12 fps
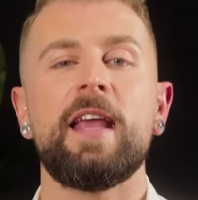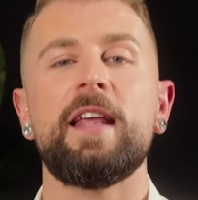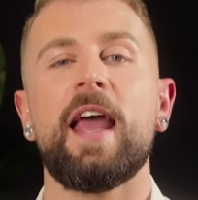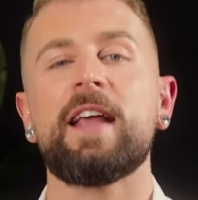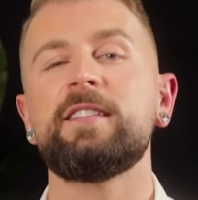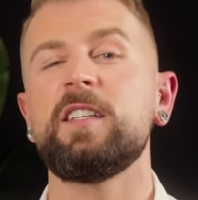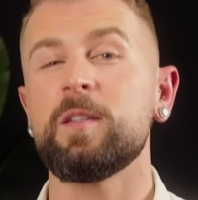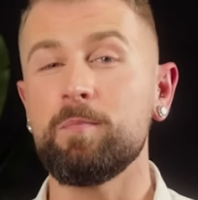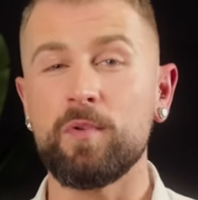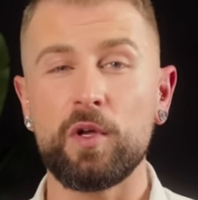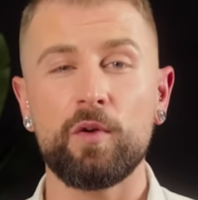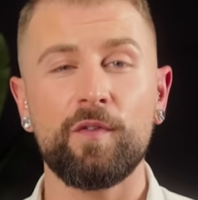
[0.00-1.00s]
It has this
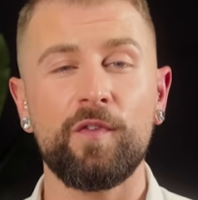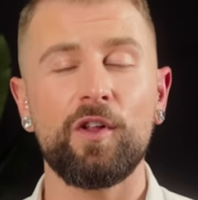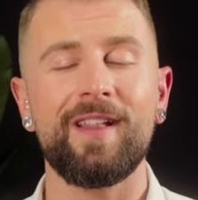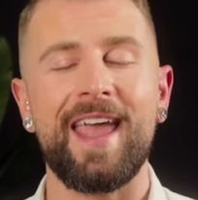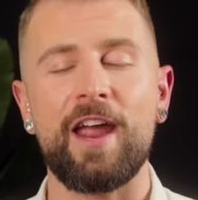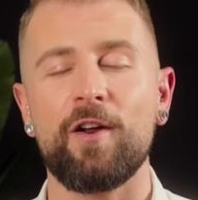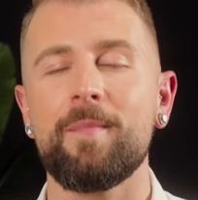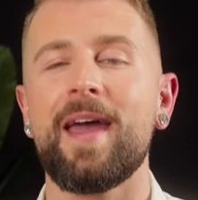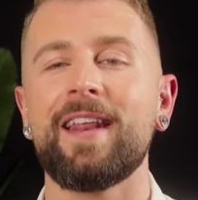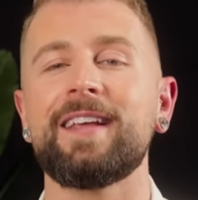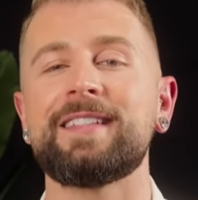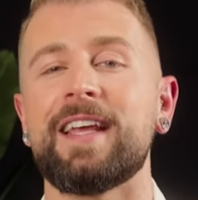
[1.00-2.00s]
beautiful
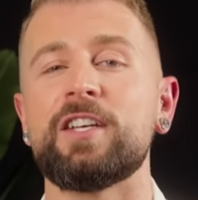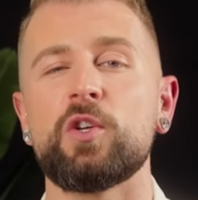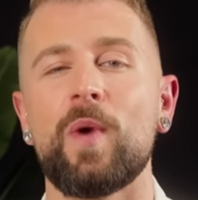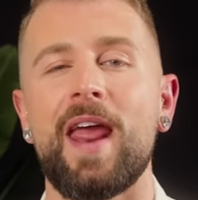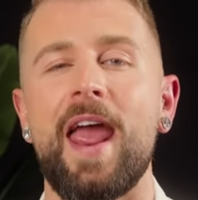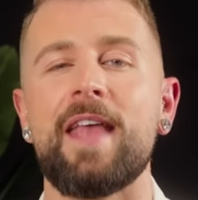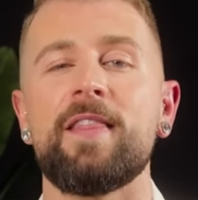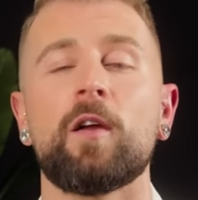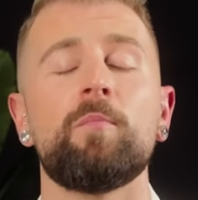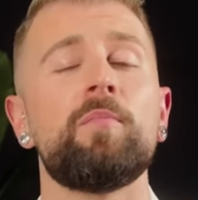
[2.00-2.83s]
aromatic scent to it and they're